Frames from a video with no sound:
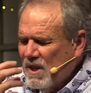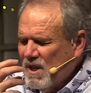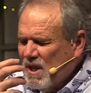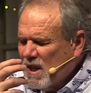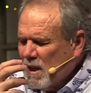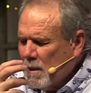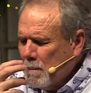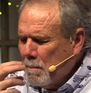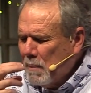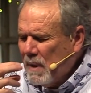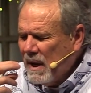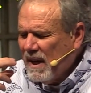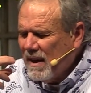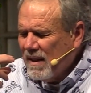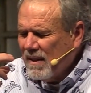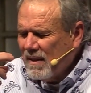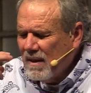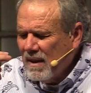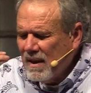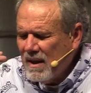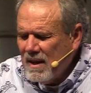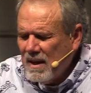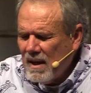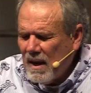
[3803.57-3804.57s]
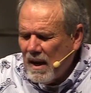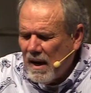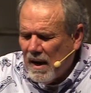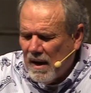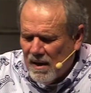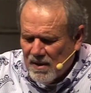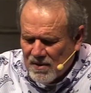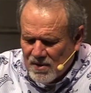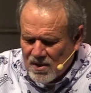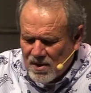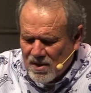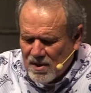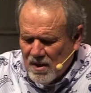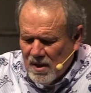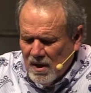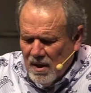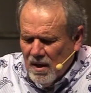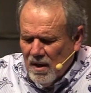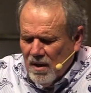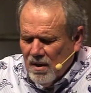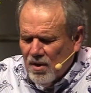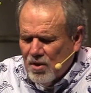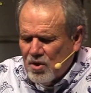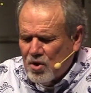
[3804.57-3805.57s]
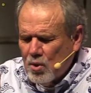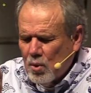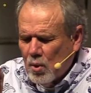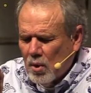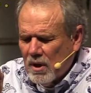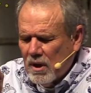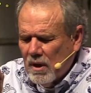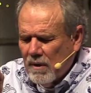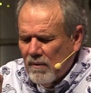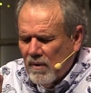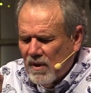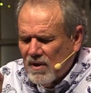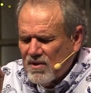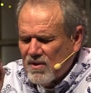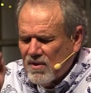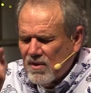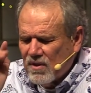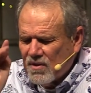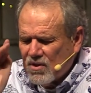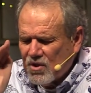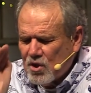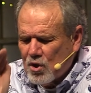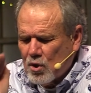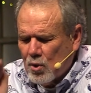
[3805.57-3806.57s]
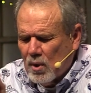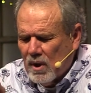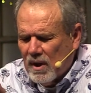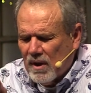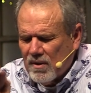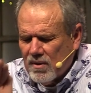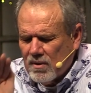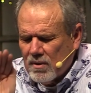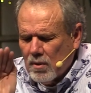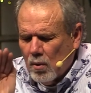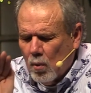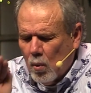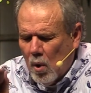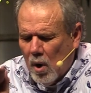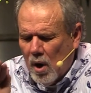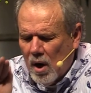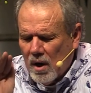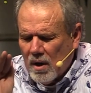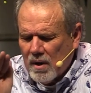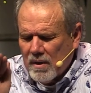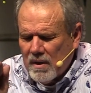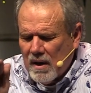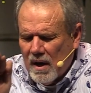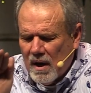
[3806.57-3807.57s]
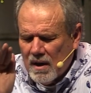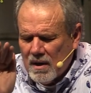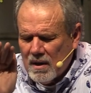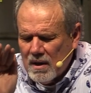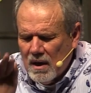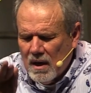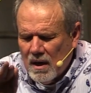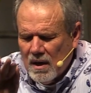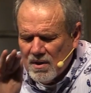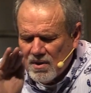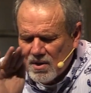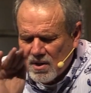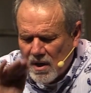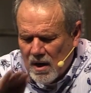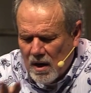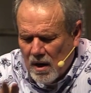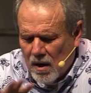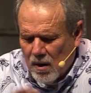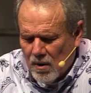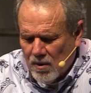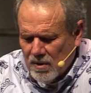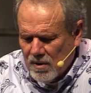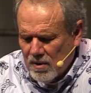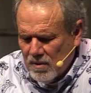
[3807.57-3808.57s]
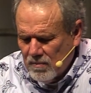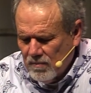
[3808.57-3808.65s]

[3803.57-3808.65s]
speak the yes, that you will give us the strength to walk that yes out.